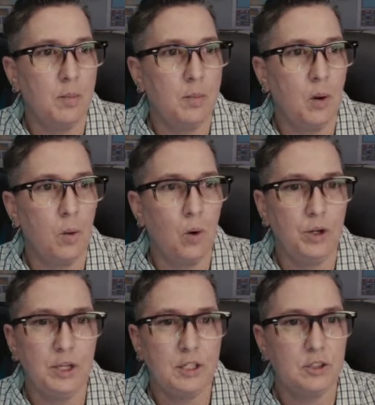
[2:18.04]
or you
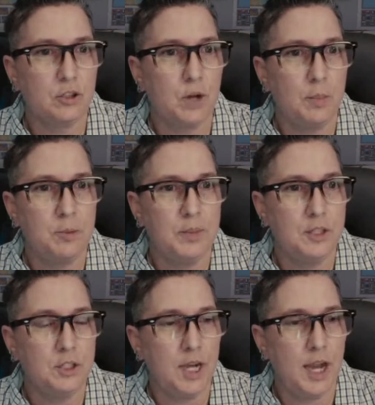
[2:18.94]
can just drop them in the
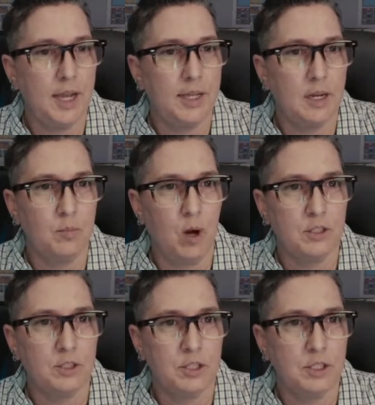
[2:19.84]
chat, and I'm
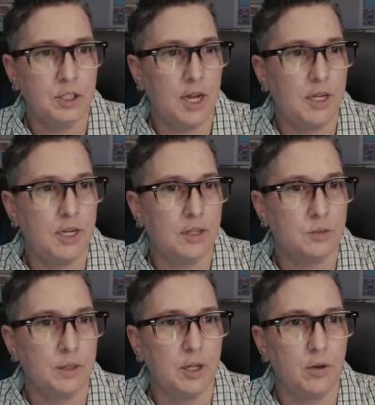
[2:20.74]
watching the chat as
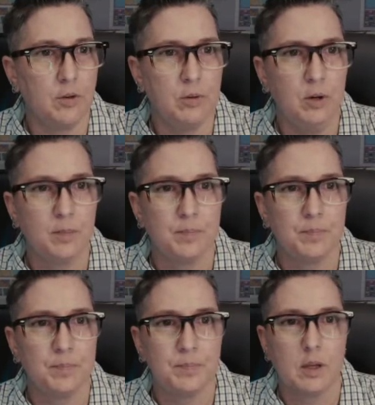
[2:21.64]
we go through.
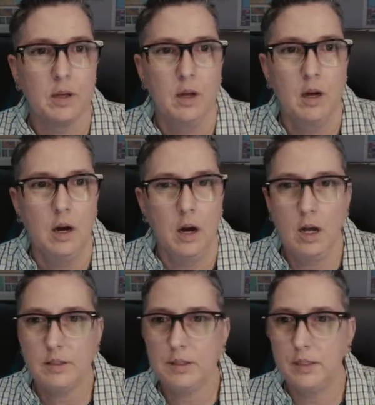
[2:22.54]

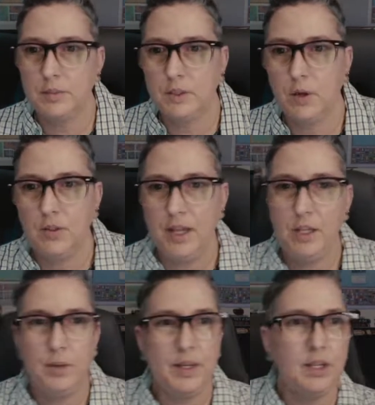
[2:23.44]
Awesome. So thank
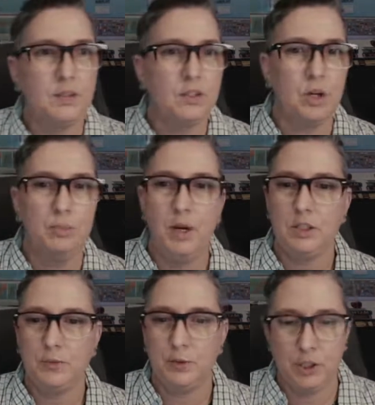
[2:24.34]
you again so much
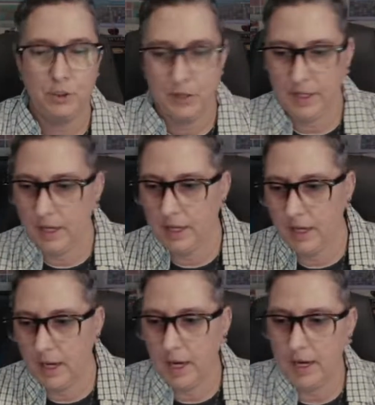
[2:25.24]
for tuning in.
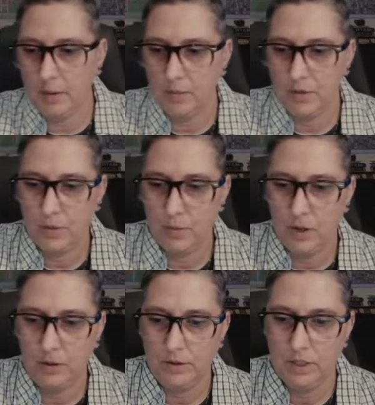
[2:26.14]
I am thrilled